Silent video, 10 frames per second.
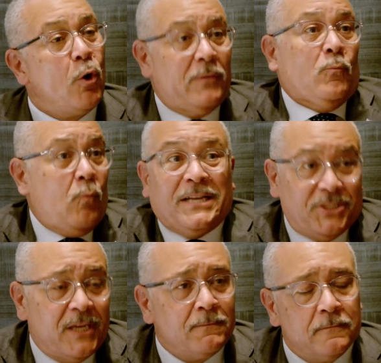or
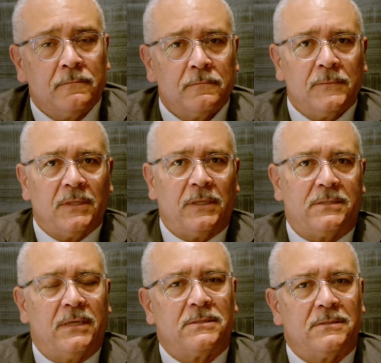watching that
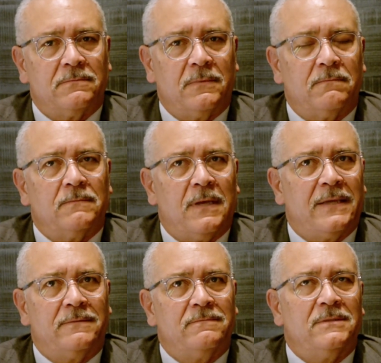says
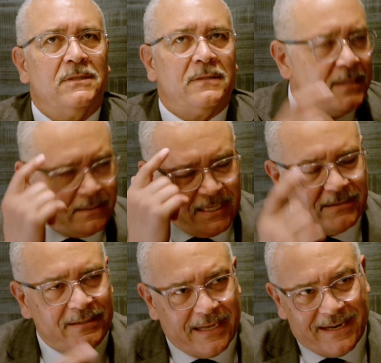
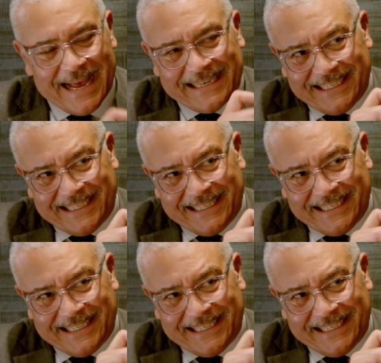they're not